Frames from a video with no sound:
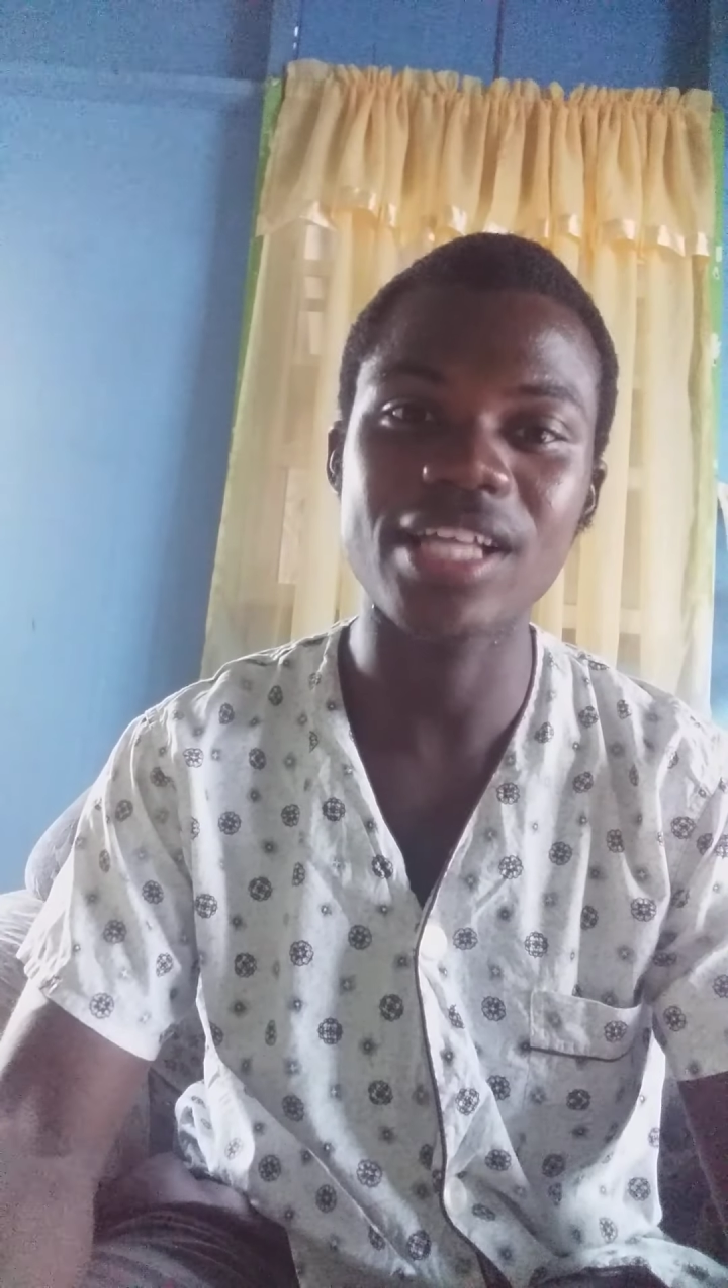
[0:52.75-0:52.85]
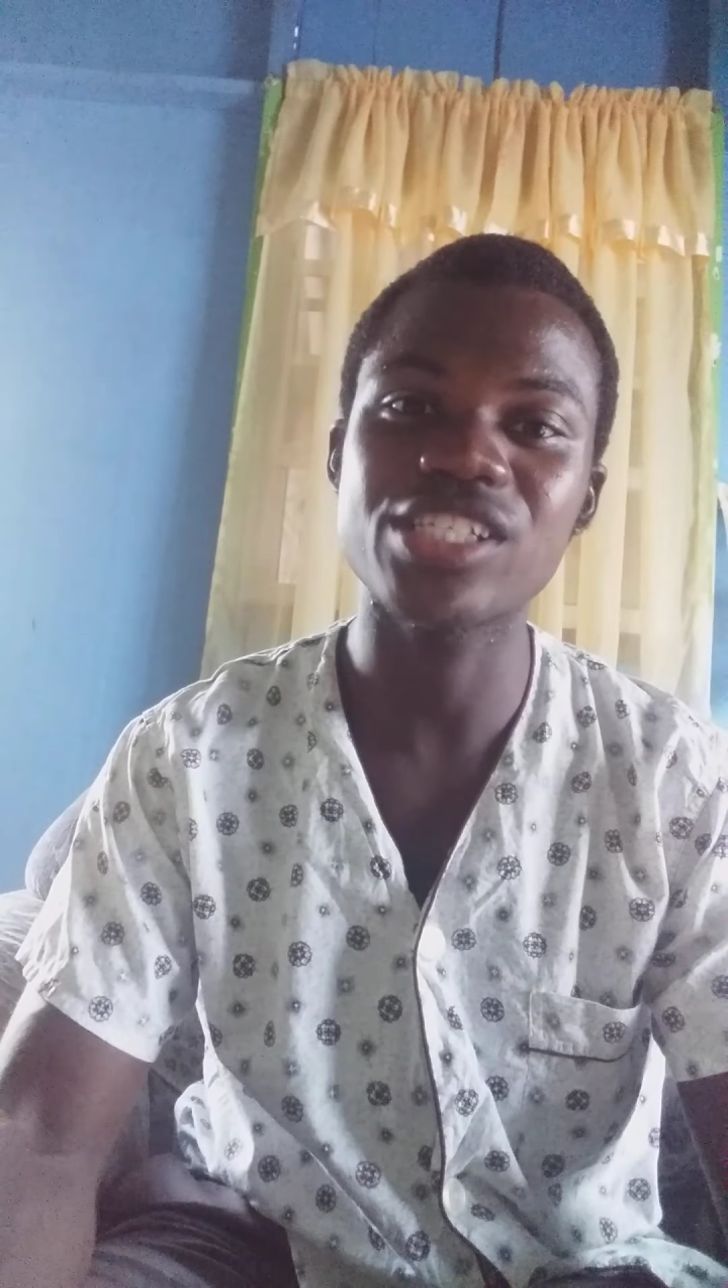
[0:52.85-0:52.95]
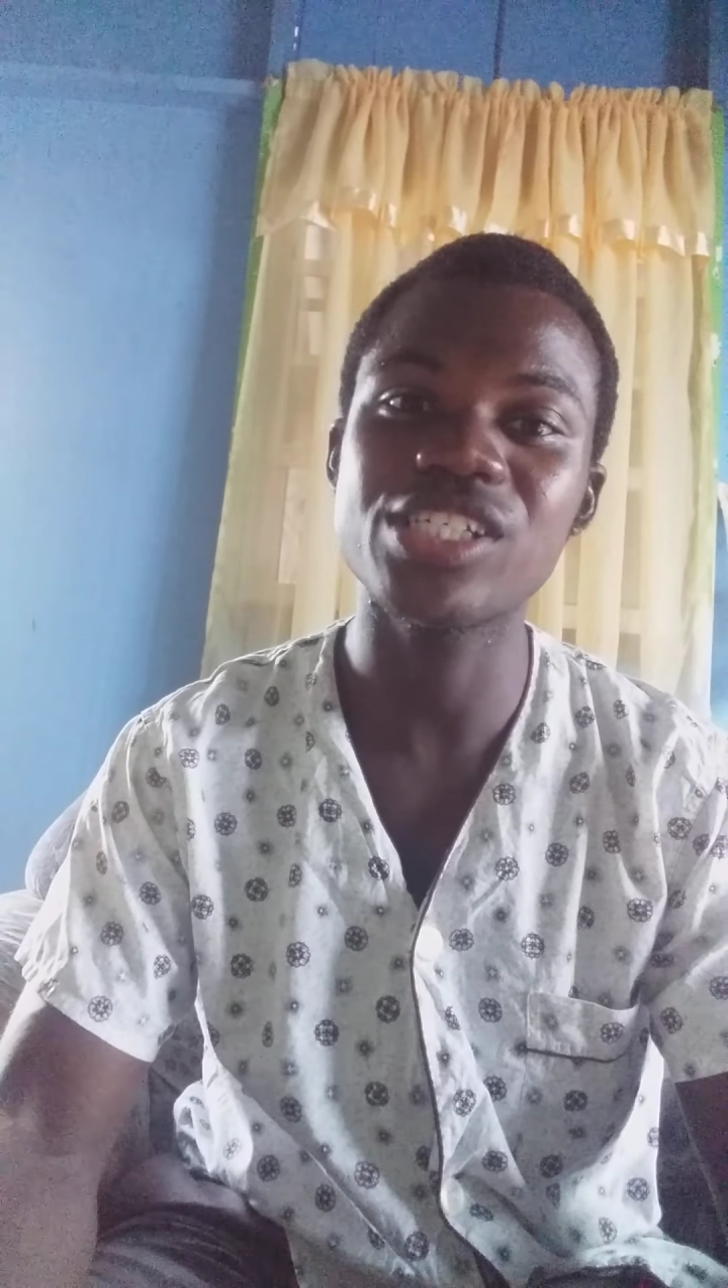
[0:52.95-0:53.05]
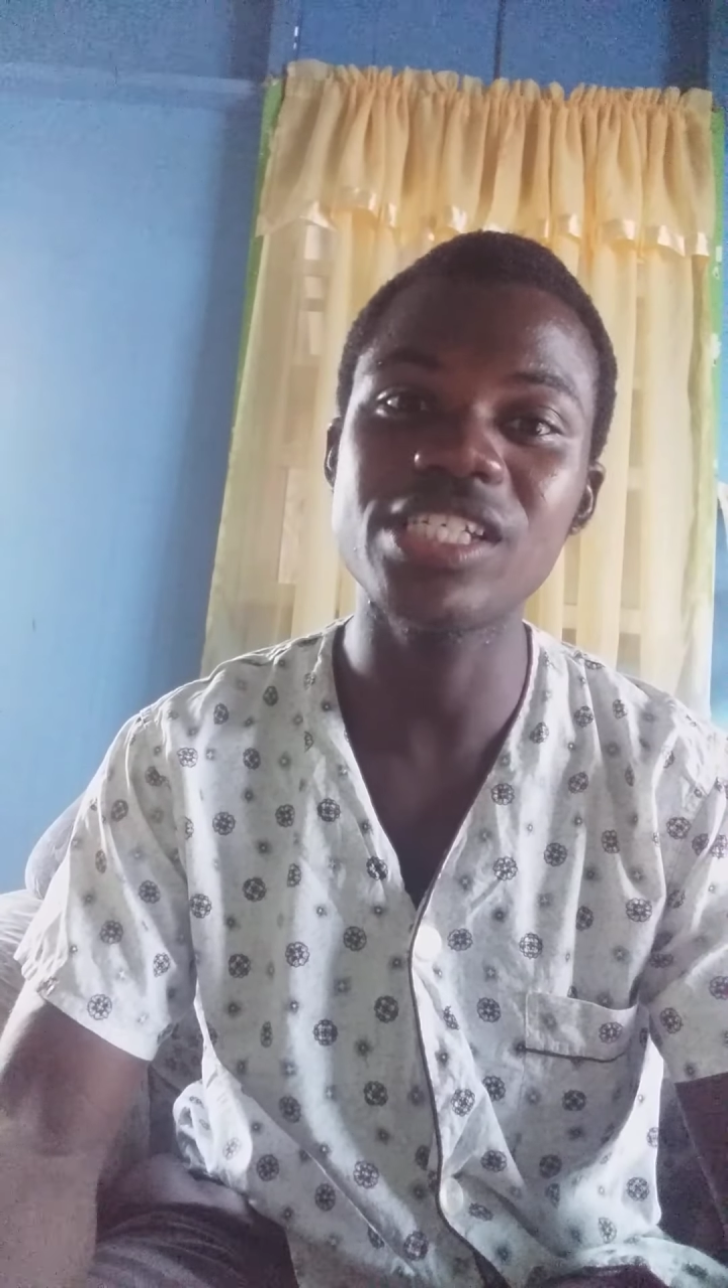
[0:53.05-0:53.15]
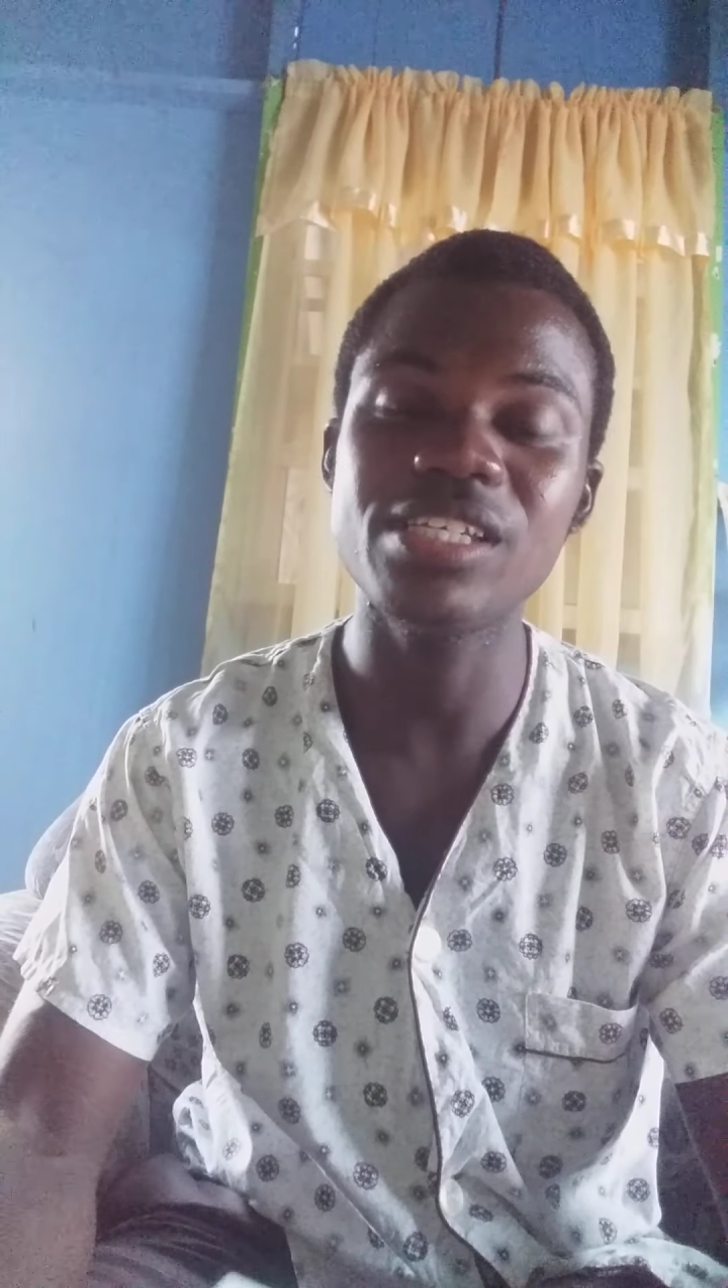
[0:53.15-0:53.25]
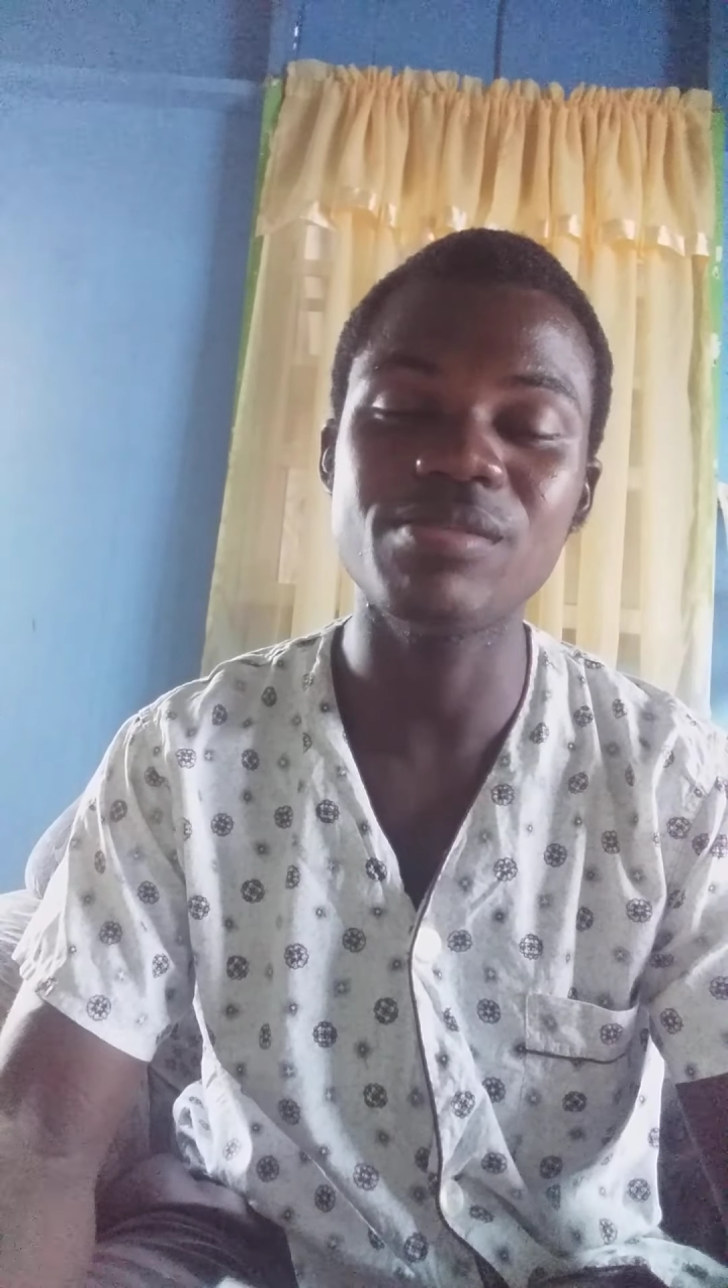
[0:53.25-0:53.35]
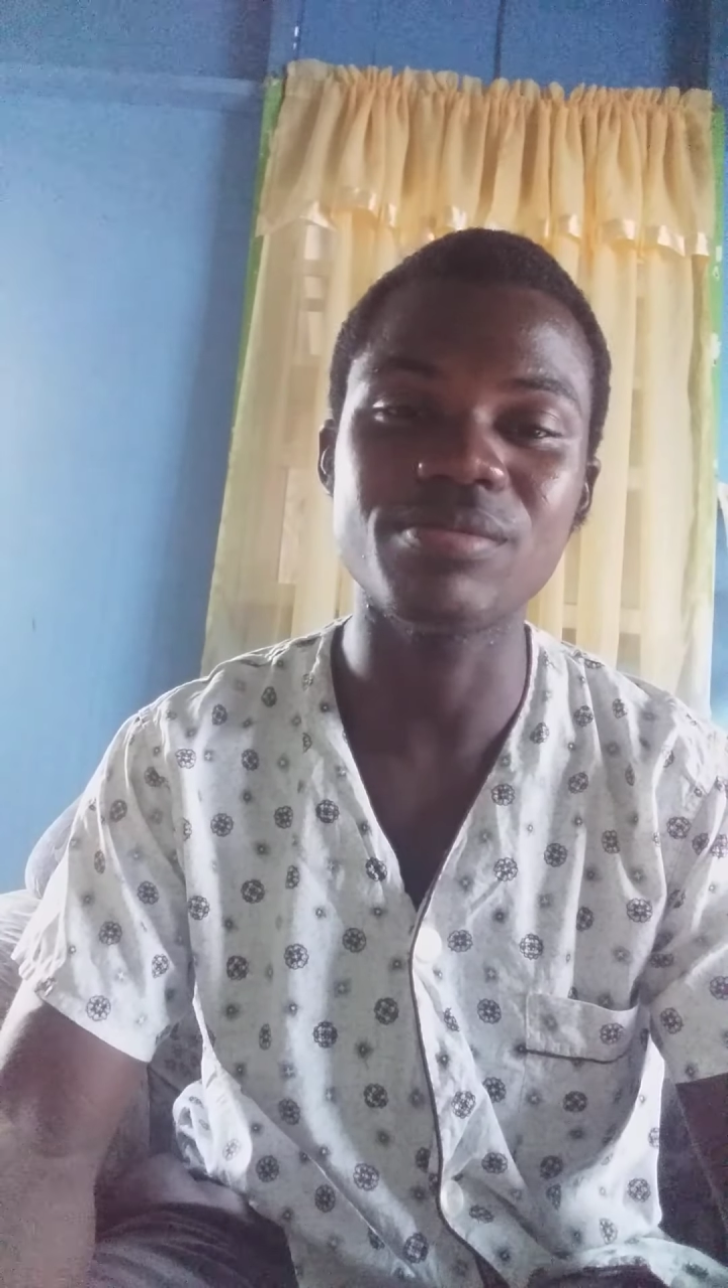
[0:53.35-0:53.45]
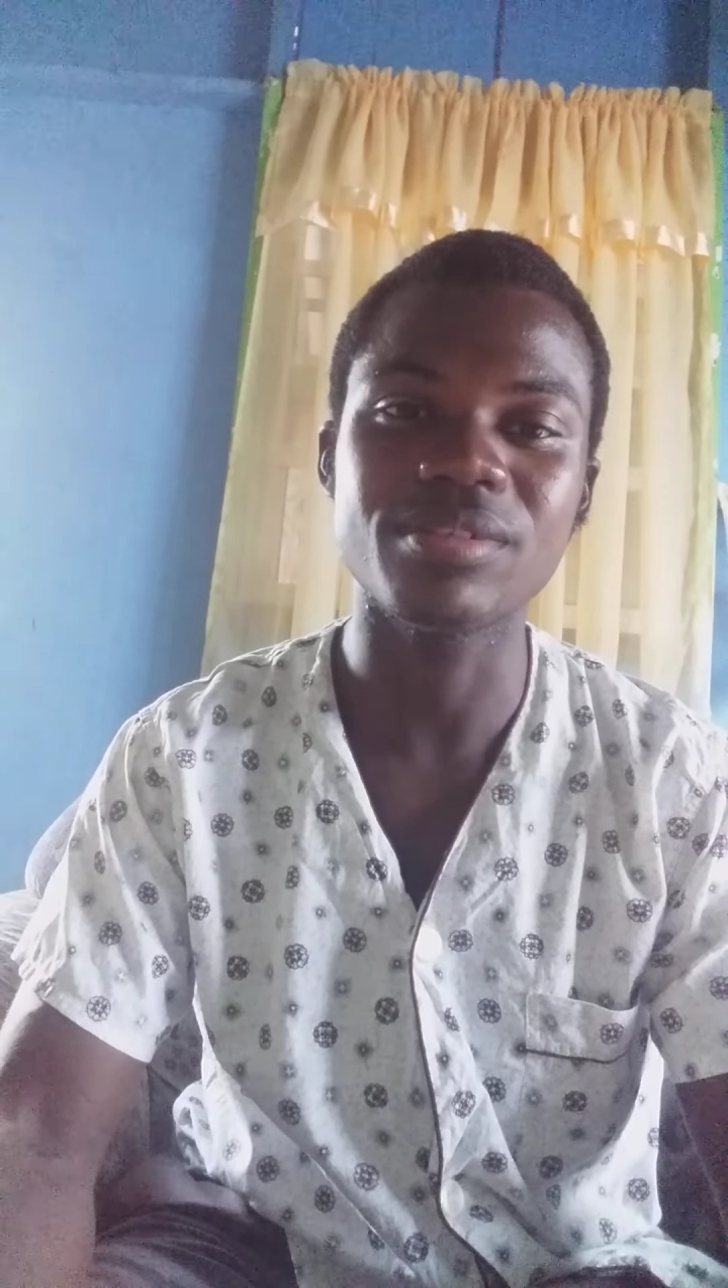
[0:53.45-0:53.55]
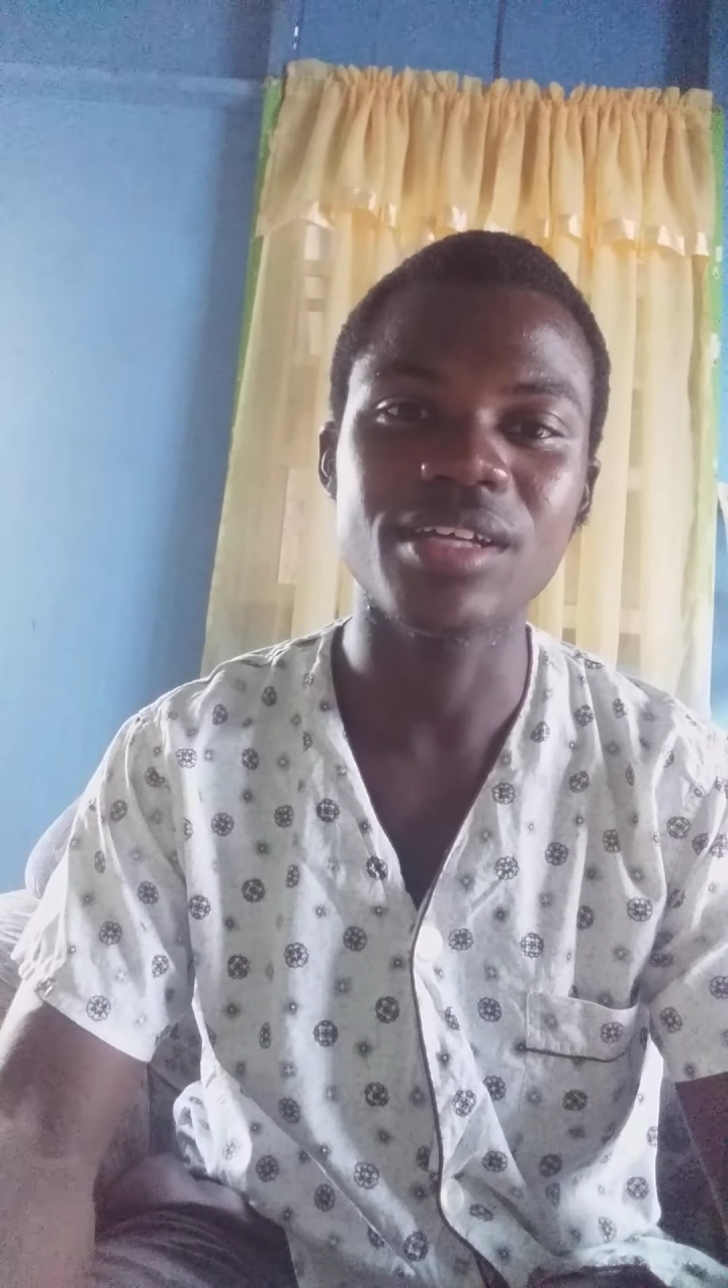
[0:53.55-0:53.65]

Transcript: achieve,